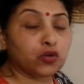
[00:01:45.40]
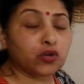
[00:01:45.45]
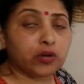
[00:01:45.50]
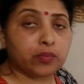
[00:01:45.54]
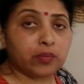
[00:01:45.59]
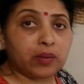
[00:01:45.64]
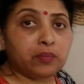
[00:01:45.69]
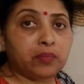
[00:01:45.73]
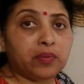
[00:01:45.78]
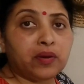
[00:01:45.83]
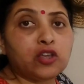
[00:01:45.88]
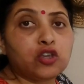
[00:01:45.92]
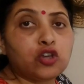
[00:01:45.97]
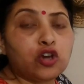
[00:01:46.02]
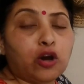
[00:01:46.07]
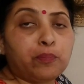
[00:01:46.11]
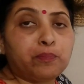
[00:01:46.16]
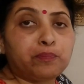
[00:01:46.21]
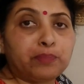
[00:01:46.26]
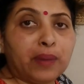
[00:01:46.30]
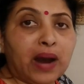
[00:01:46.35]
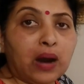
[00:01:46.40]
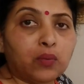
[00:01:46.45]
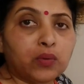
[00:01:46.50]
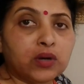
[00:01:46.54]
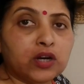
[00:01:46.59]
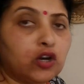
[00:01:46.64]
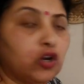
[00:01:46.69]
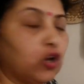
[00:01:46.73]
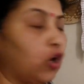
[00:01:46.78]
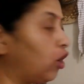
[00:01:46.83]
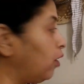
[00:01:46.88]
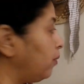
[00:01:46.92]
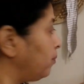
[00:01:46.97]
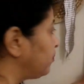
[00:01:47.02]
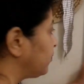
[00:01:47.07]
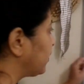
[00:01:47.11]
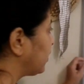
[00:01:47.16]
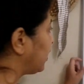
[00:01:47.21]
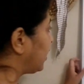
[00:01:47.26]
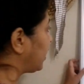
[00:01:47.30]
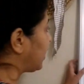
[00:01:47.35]
You remember your power
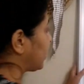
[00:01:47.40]
law?